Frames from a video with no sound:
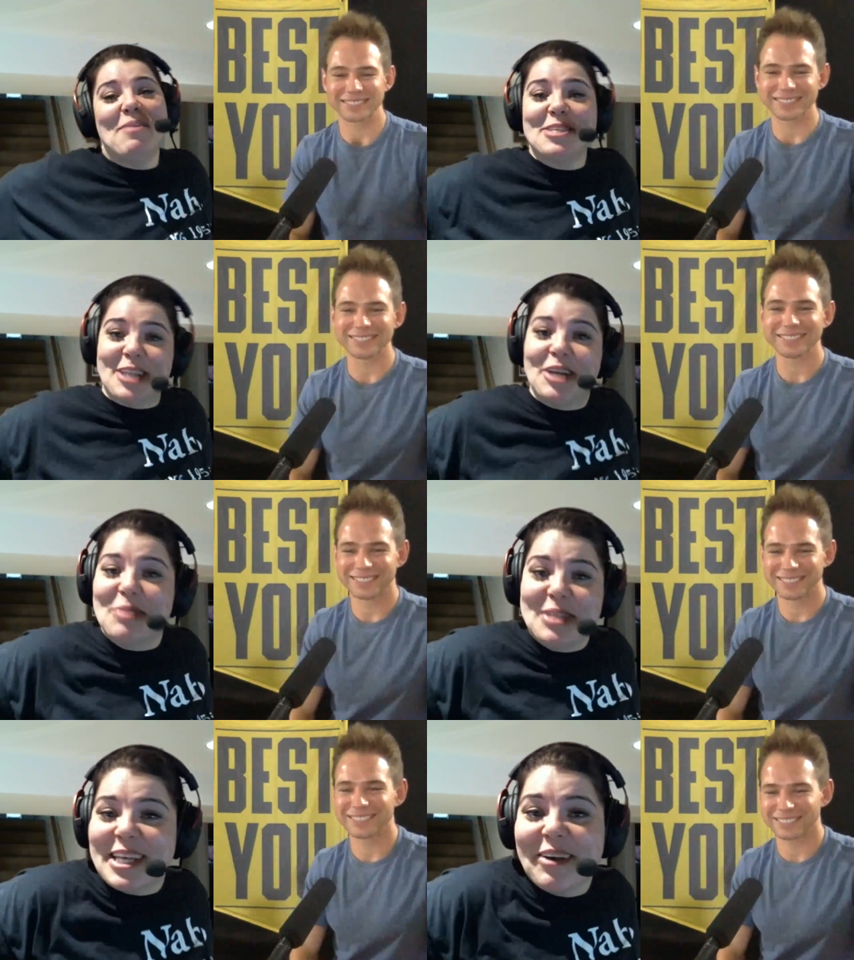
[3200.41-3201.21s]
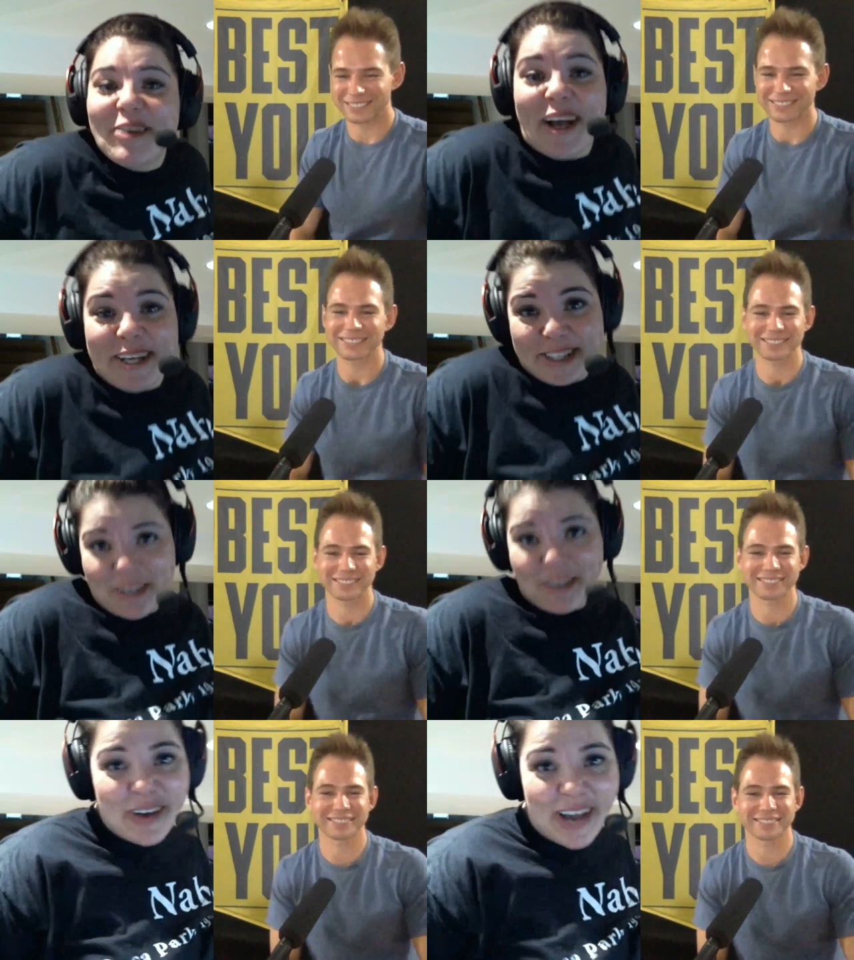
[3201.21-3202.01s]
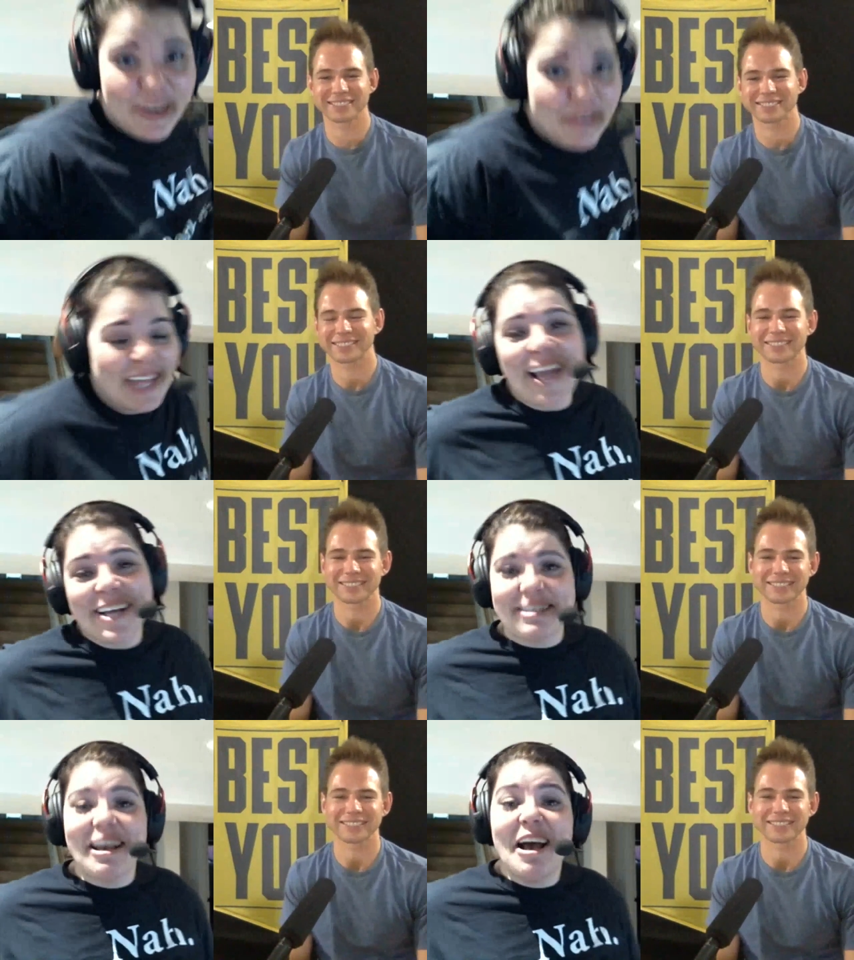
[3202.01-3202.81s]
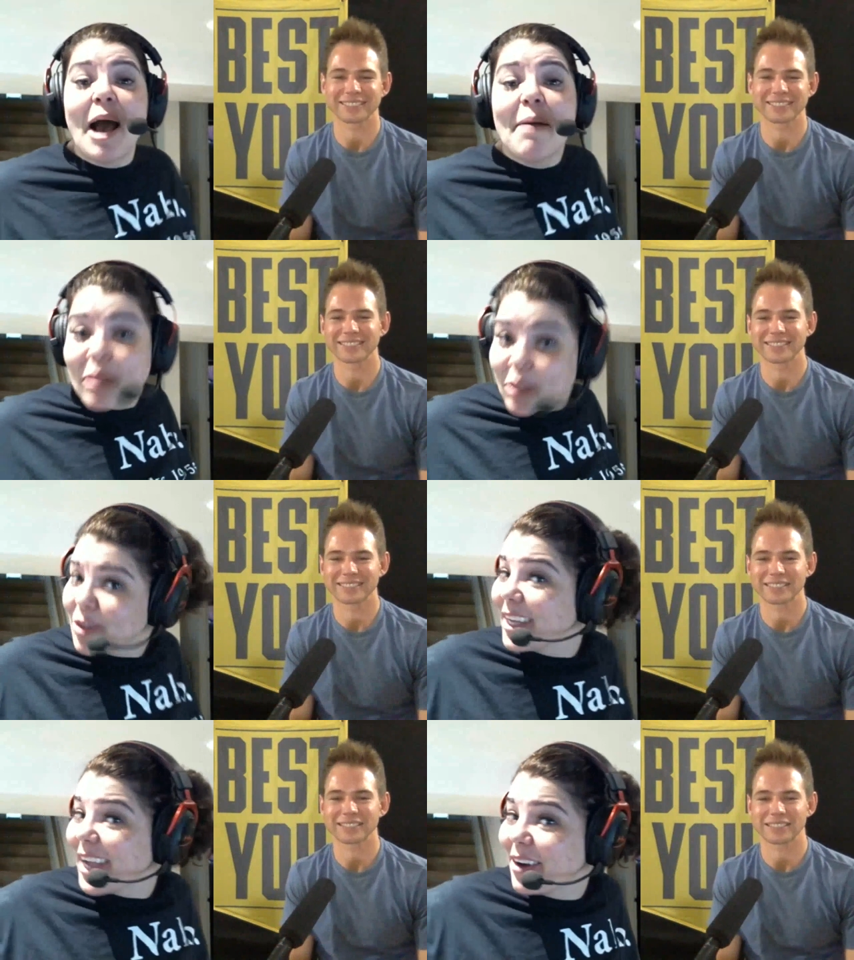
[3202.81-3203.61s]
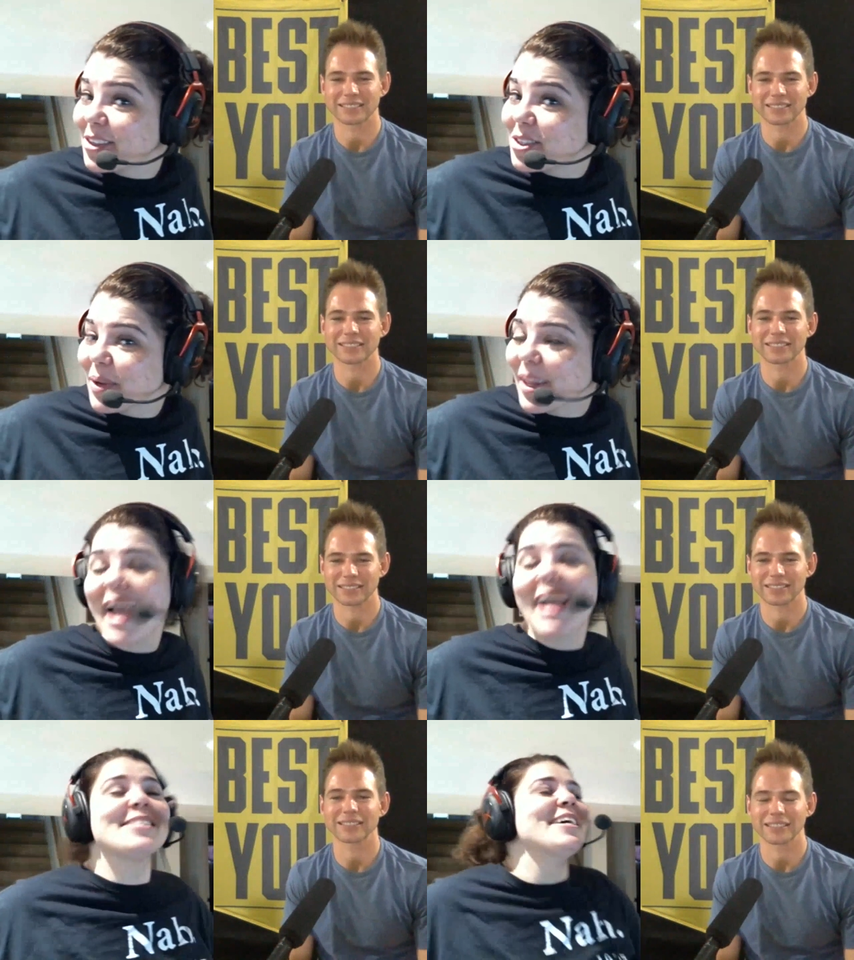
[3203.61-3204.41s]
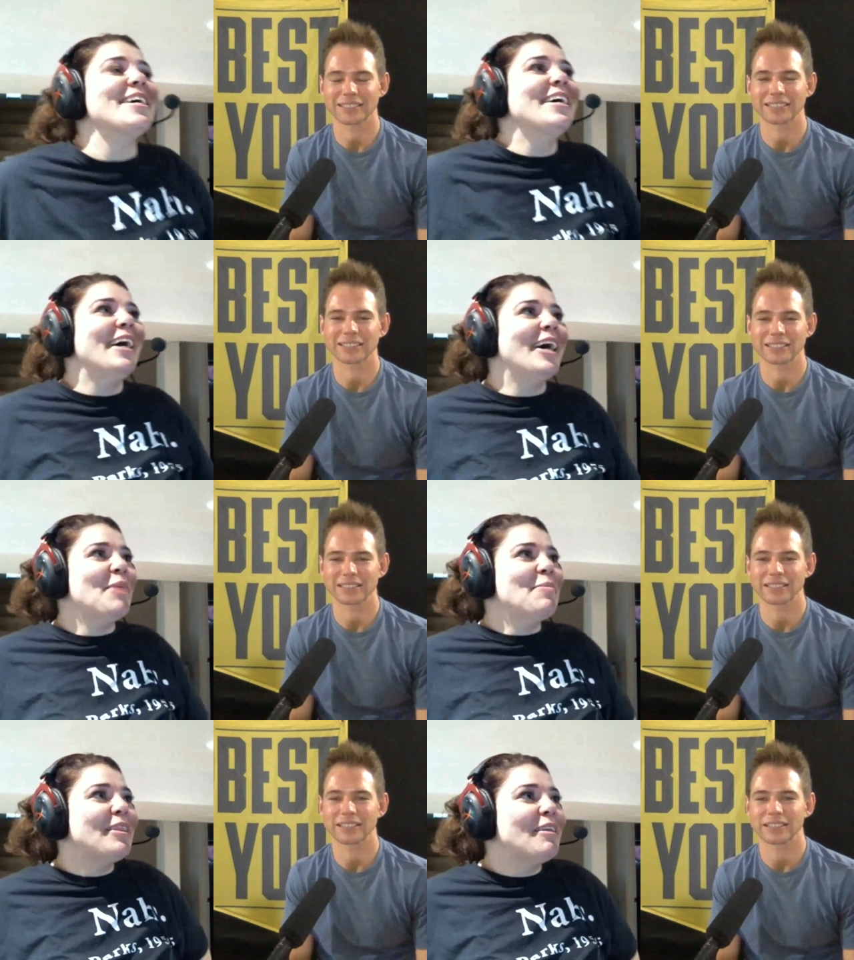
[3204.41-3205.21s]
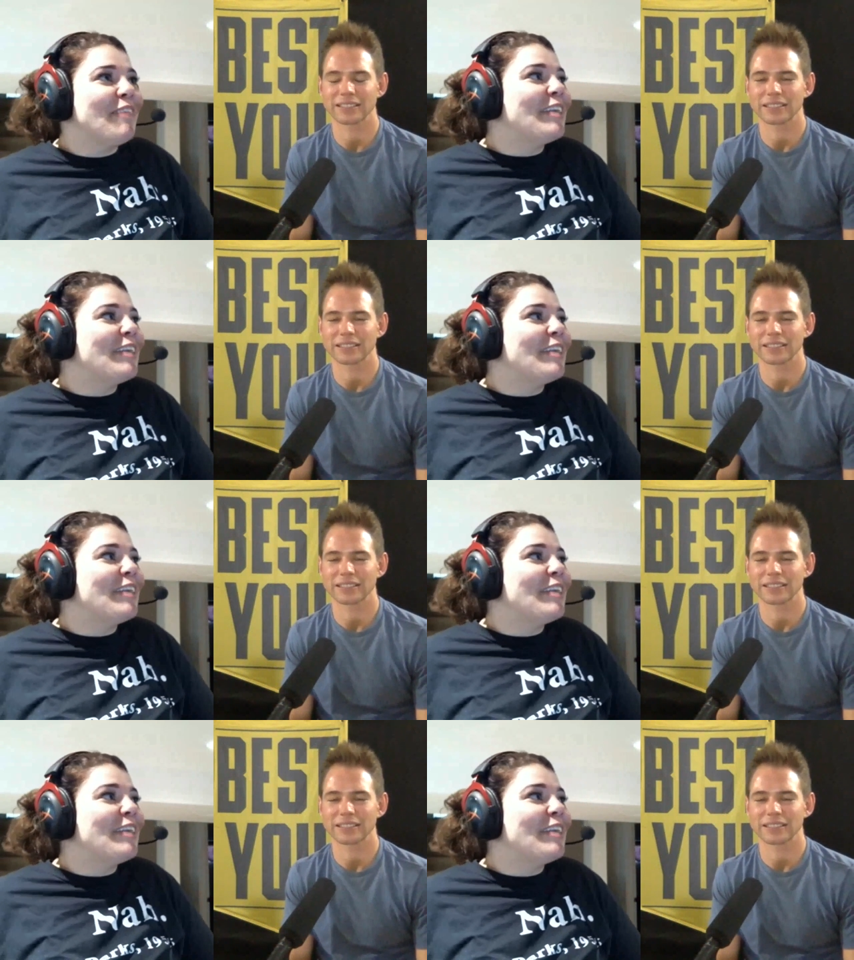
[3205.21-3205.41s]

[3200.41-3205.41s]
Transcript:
Speaker 1: my son would tell you I don't know how to relax. I'm learning how to relax. Um, and the